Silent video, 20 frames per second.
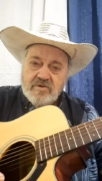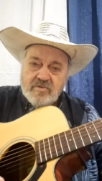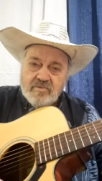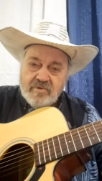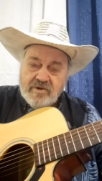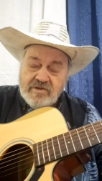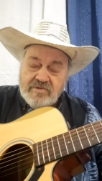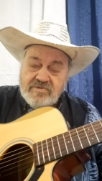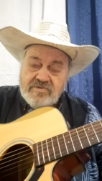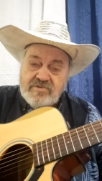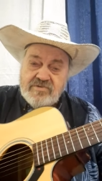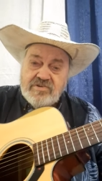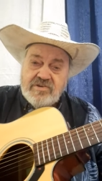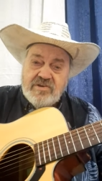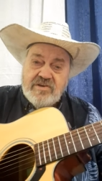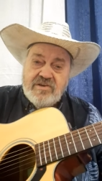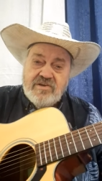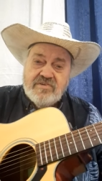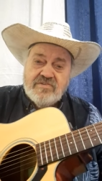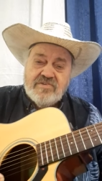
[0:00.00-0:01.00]
When
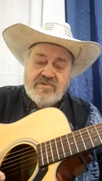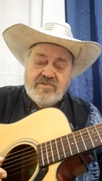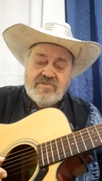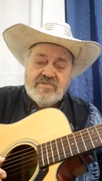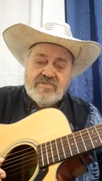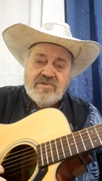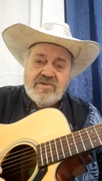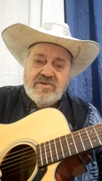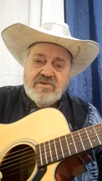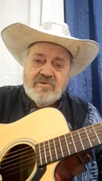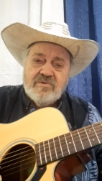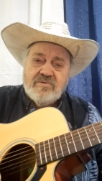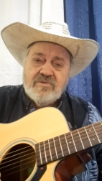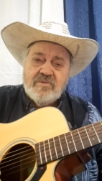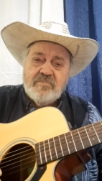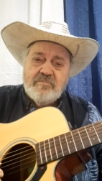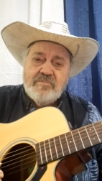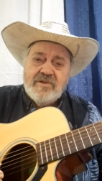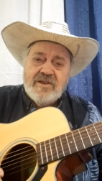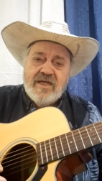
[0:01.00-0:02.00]
Jesus healed
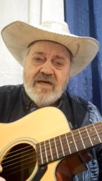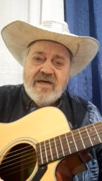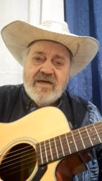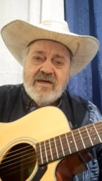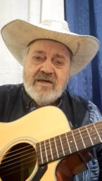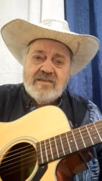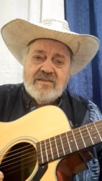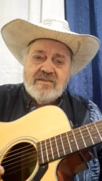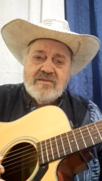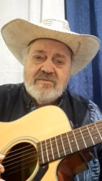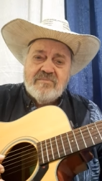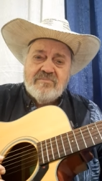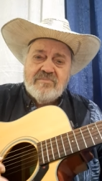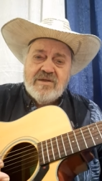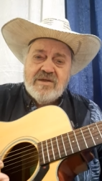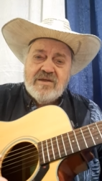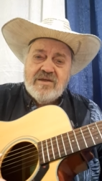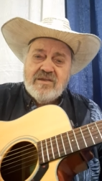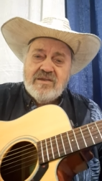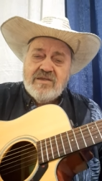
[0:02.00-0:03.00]
the blind
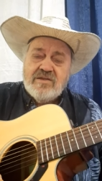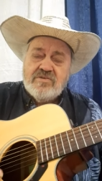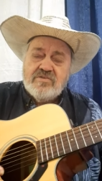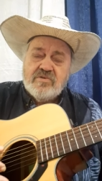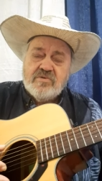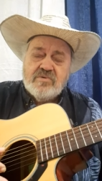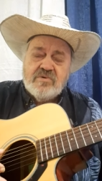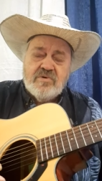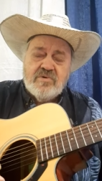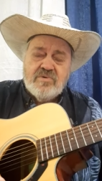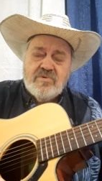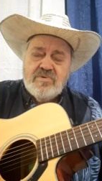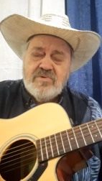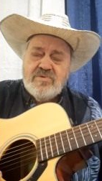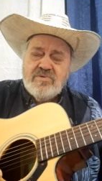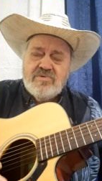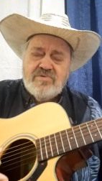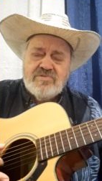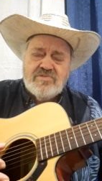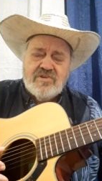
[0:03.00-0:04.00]
man in
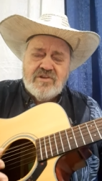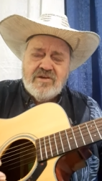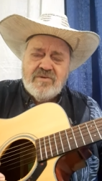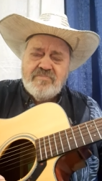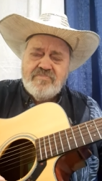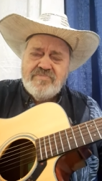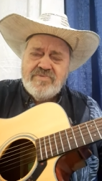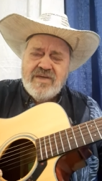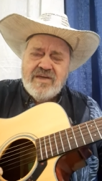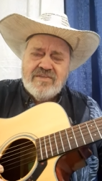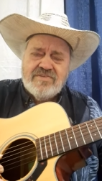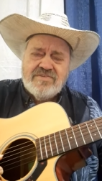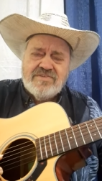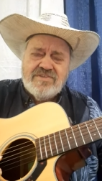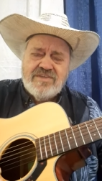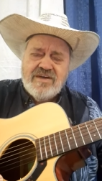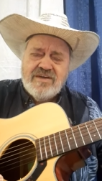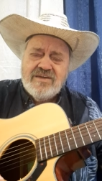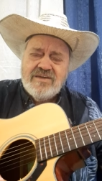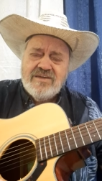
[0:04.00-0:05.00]
Jerusalem that
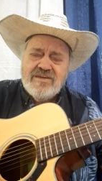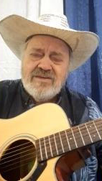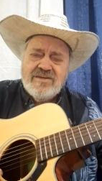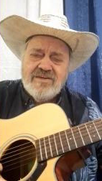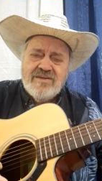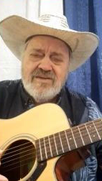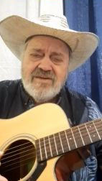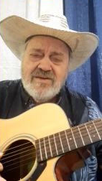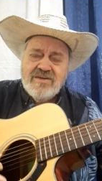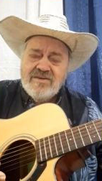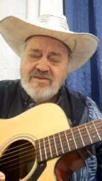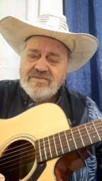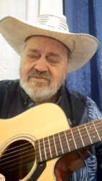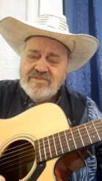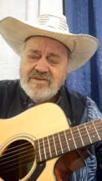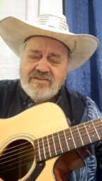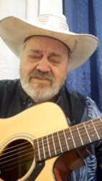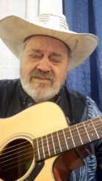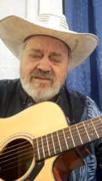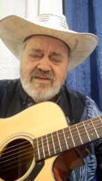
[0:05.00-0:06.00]
day,
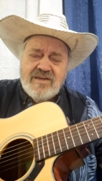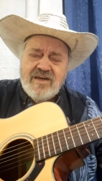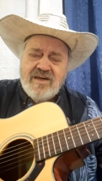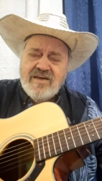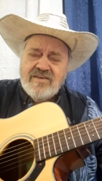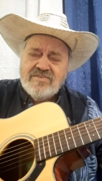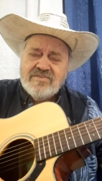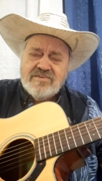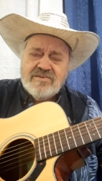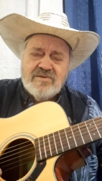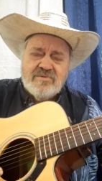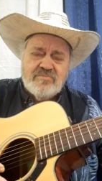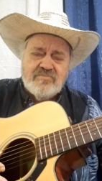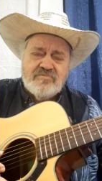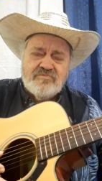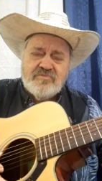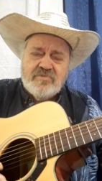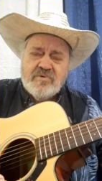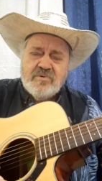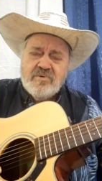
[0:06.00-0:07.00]
did they ask
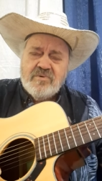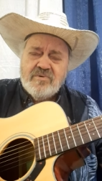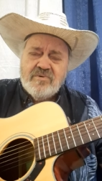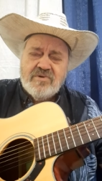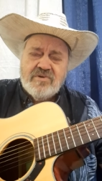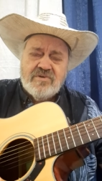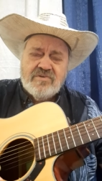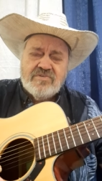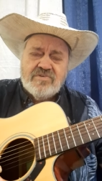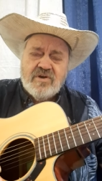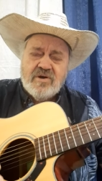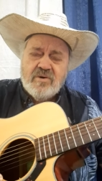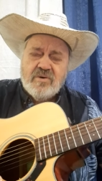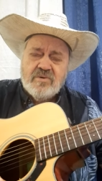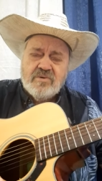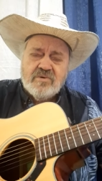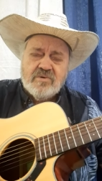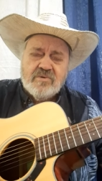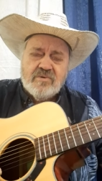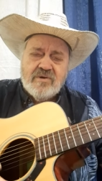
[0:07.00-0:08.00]
him for his
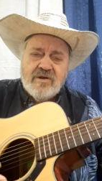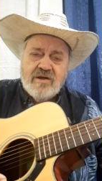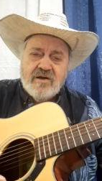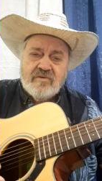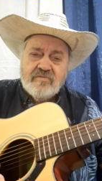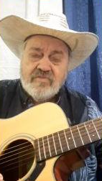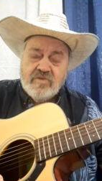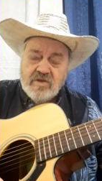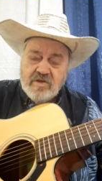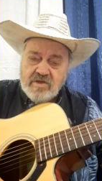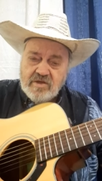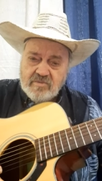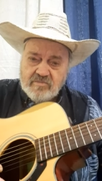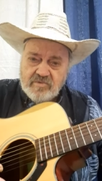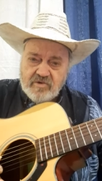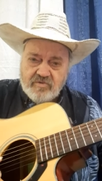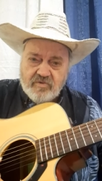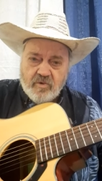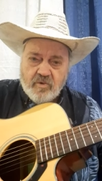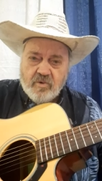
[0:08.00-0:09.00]
autograph
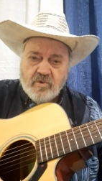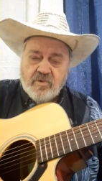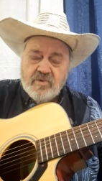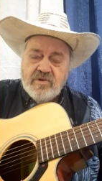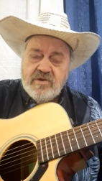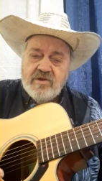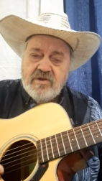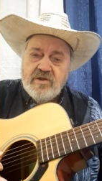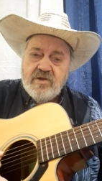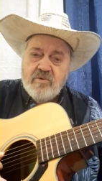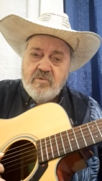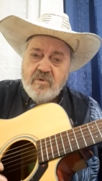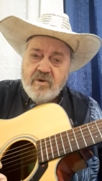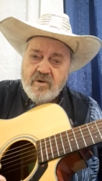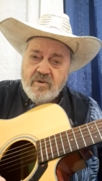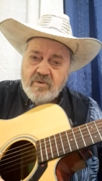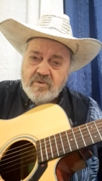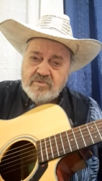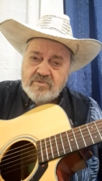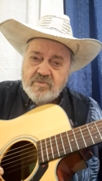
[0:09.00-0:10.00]
before he
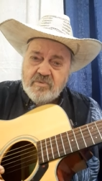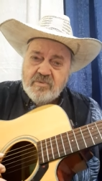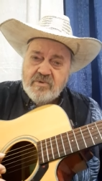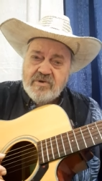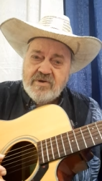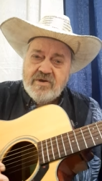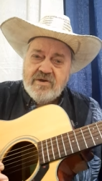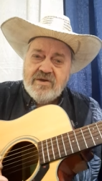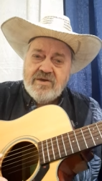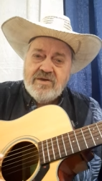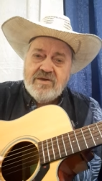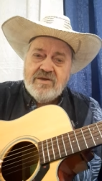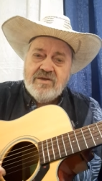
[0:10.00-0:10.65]
walked away?